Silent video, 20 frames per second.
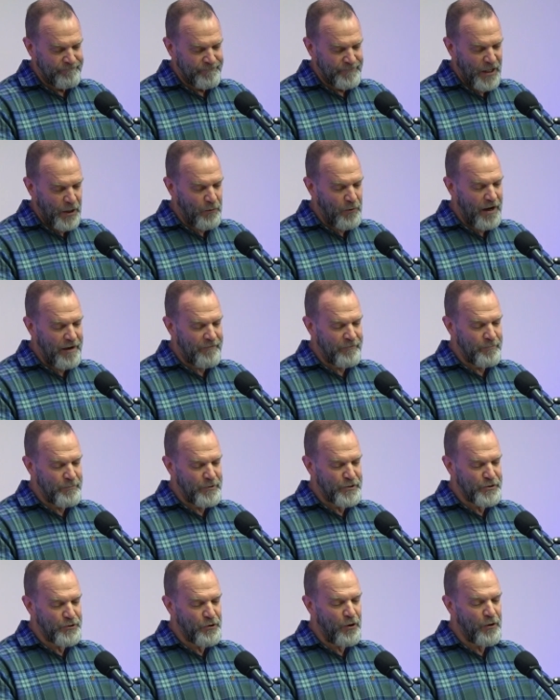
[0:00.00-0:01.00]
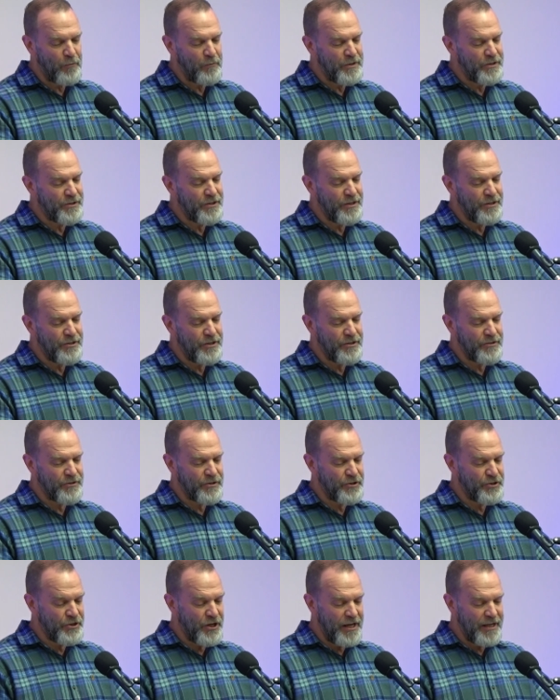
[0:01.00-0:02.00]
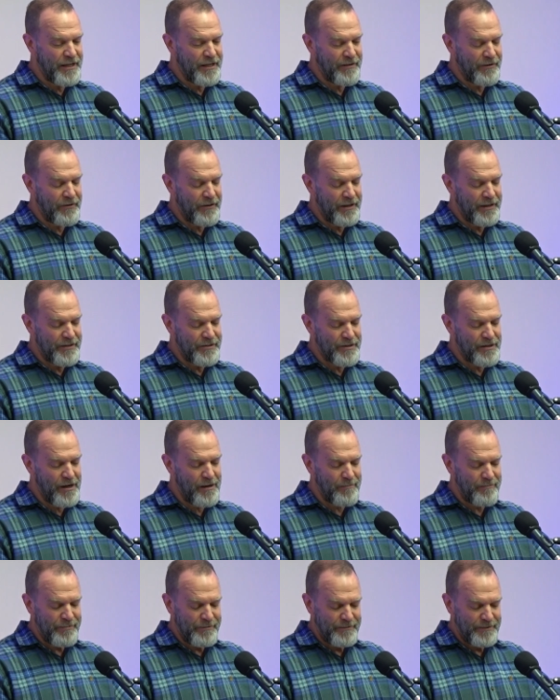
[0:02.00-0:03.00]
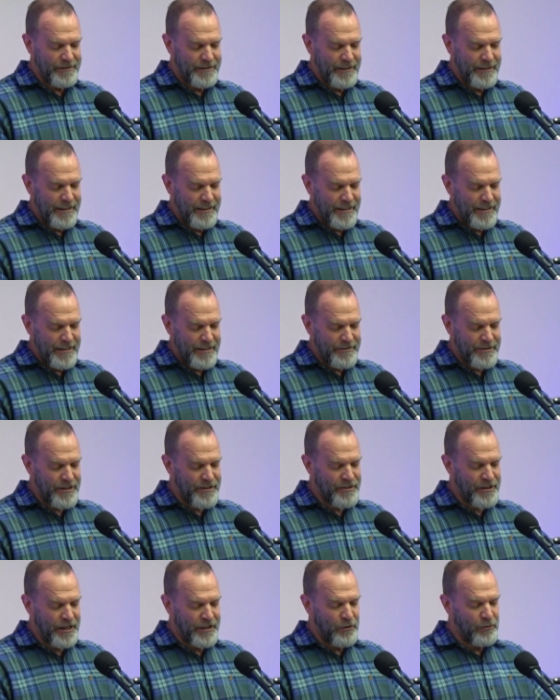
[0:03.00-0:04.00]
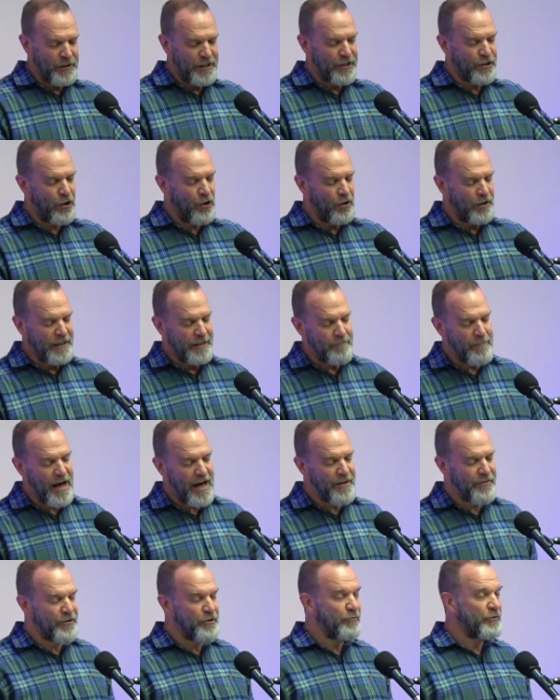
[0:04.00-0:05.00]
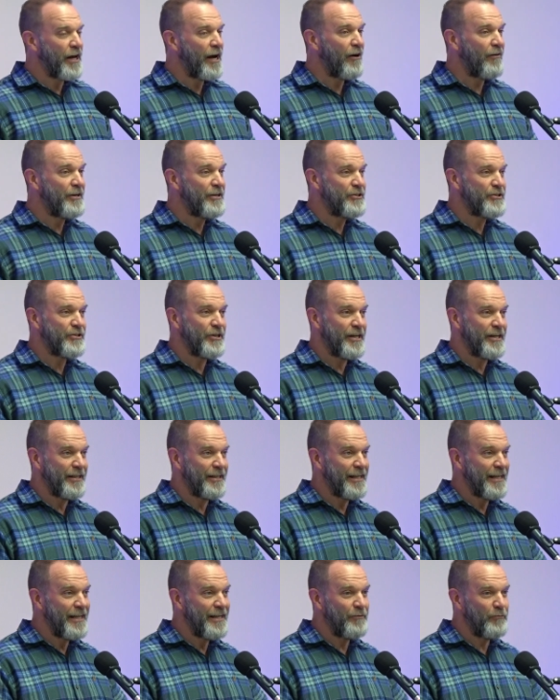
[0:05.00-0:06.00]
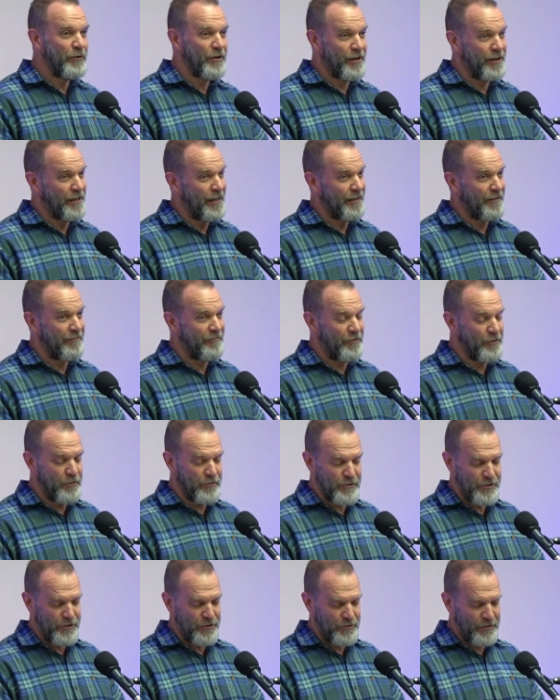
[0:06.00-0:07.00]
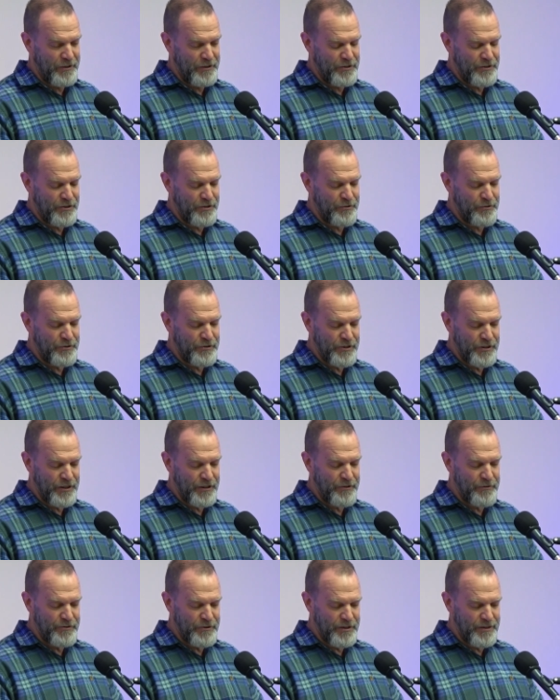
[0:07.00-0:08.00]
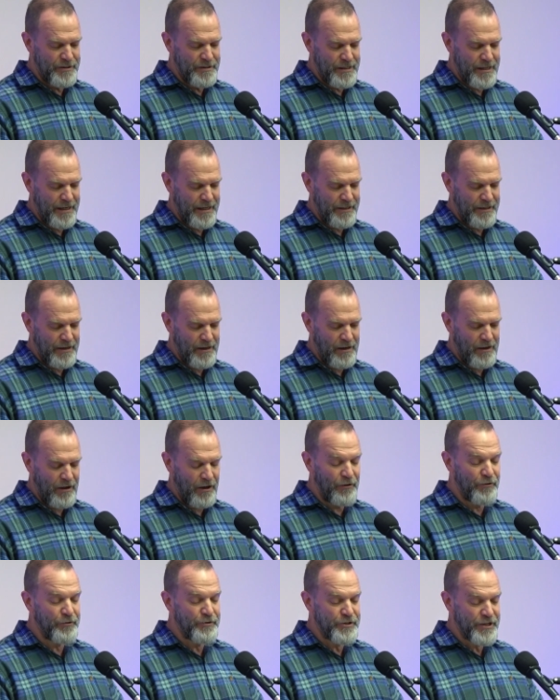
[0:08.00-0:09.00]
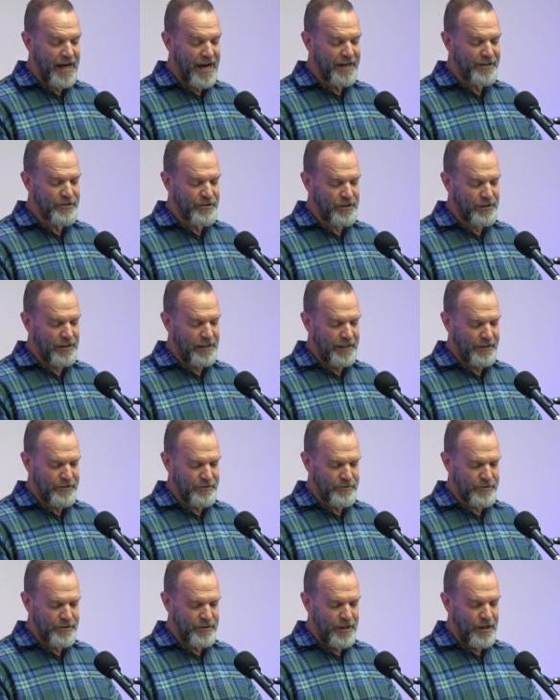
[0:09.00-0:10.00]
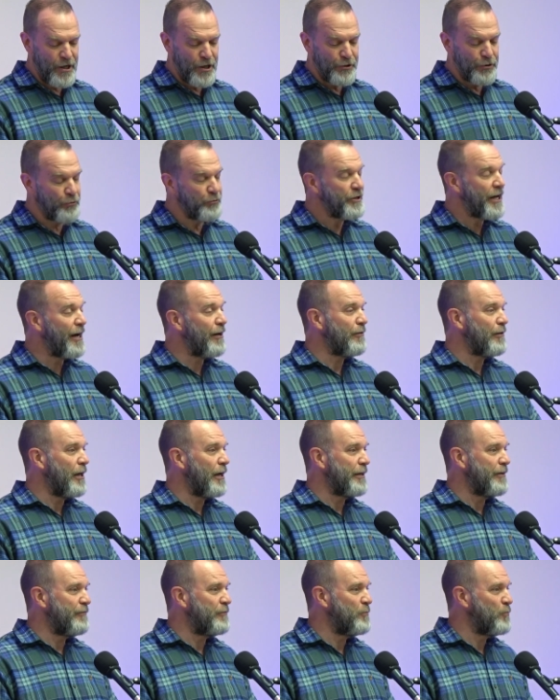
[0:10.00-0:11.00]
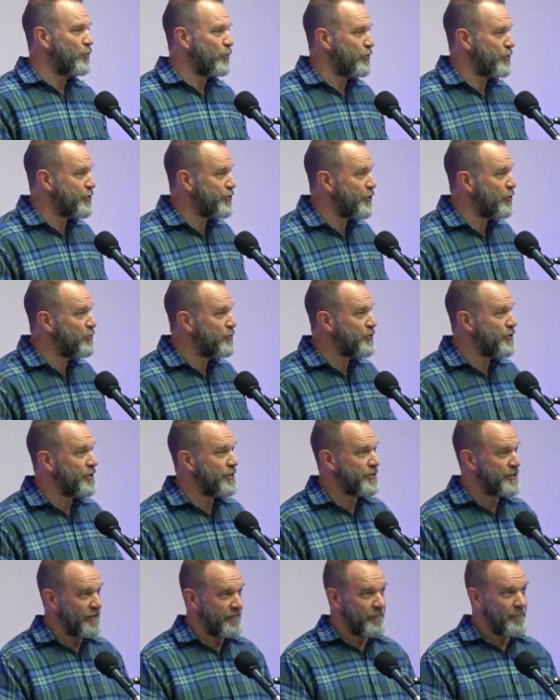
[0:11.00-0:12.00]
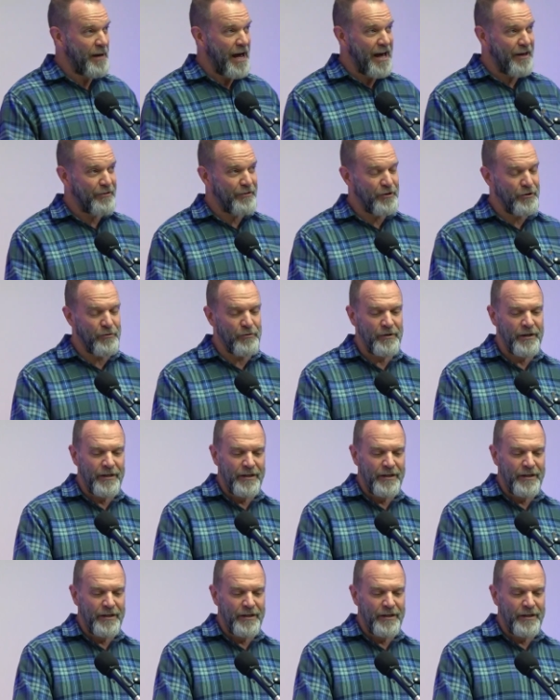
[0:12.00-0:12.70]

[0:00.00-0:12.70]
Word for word: Now, right from the start, we see Jesus shaking things up. he's not only calling Matthew, now he's sitting and eating with a lot of folks that are considered sinners and, and uh, other tax collectors. No doubt a lot of them were associates of Matthew